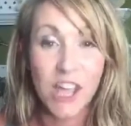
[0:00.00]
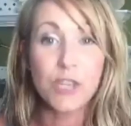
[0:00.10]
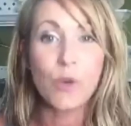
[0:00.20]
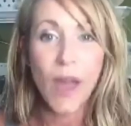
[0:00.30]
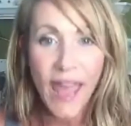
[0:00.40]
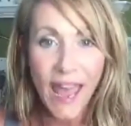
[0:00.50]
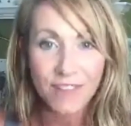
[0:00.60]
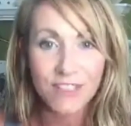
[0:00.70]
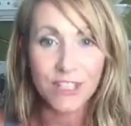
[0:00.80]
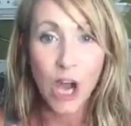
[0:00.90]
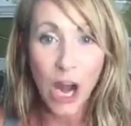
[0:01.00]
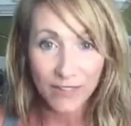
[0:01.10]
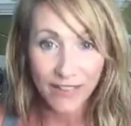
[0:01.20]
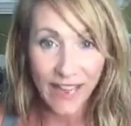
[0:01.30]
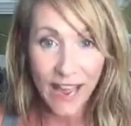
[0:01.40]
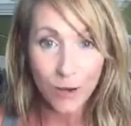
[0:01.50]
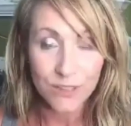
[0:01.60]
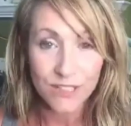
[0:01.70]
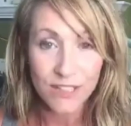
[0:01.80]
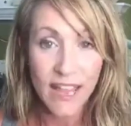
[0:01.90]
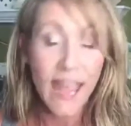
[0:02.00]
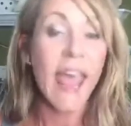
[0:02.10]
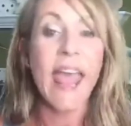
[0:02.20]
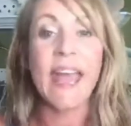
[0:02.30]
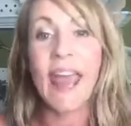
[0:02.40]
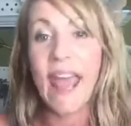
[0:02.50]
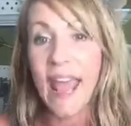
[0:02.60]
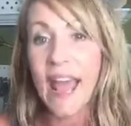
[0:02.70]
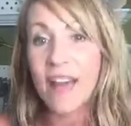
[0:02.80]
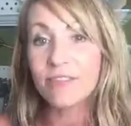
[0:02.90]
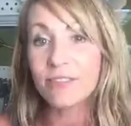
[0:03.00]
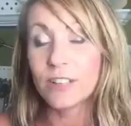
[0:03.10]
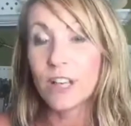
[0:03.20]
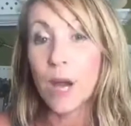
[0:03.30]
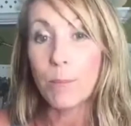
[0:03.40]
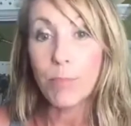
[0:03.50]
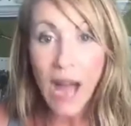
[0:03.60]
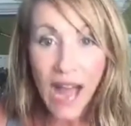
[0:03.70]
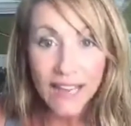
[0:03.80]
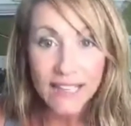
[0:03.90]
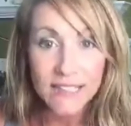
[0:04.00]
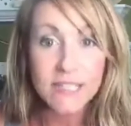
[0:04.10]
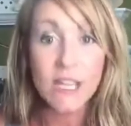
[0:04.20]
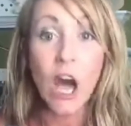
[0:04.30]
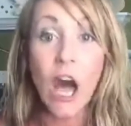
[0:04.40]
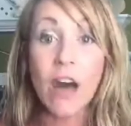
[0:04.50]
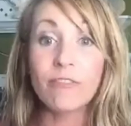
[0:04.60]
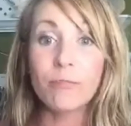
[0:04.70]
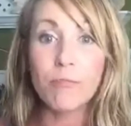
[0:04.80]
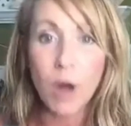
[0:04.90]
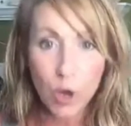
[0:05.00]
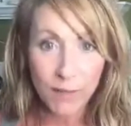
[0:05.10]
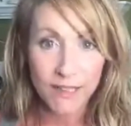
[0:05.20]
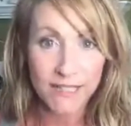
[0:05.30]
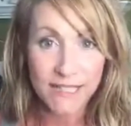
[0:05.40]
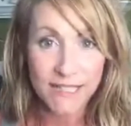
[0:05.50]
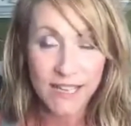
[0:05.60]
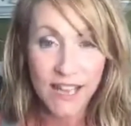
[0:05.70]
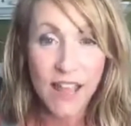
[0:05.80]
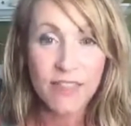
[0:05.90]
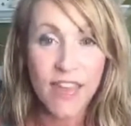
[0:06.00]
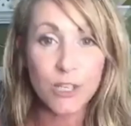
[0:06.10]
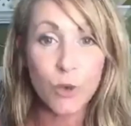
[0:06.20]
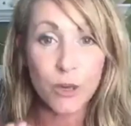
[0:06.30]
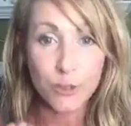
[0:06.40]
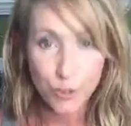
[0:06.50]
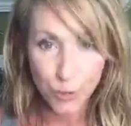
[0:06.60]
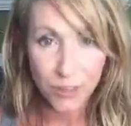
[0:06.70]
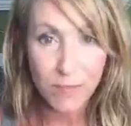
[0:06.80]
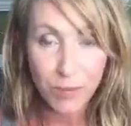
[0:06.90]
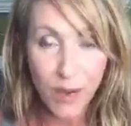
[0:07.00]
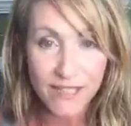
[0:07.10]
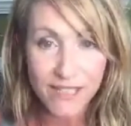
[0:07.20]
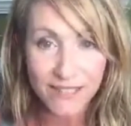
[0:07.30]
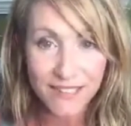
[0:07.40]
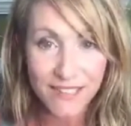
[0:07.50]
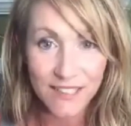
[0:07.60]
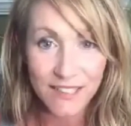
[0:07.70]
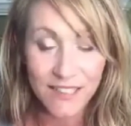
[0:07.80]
You have to carve it out and have pockets of moments that you are truly present.